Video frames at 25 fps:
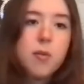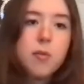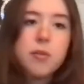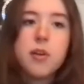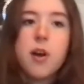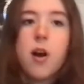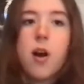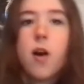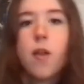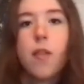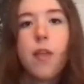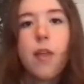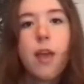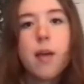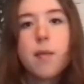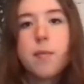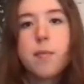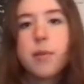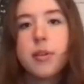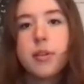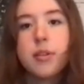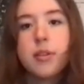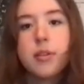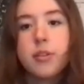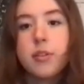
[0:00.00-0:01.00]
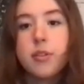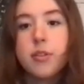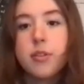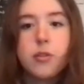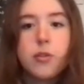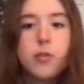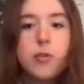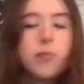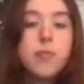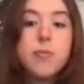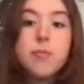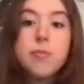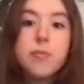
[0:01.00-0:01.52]
call them and
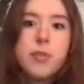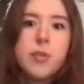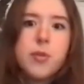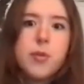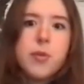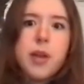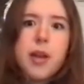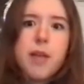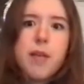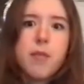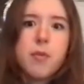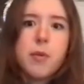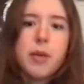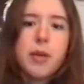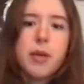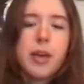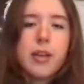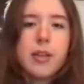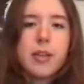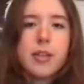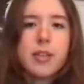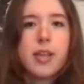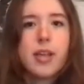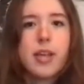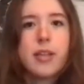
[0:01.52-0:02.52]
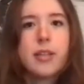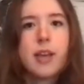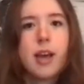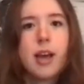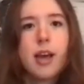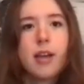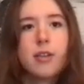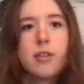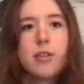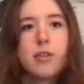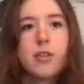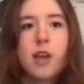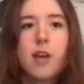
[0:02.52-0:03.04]
do whatever we can to stay in
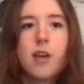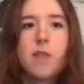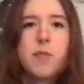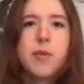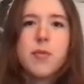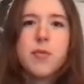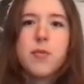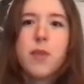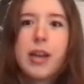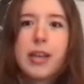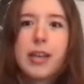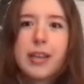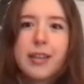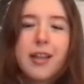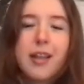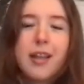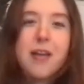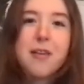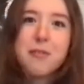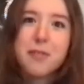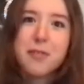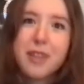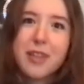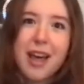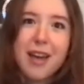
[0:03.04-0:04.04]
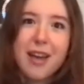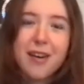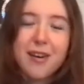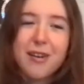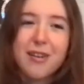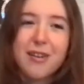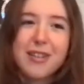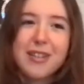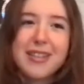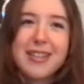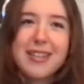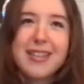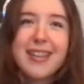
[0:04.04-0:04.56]
touch. I've been writing a lot of
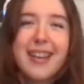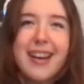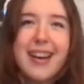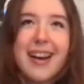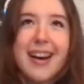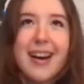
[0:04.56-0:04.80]
letters.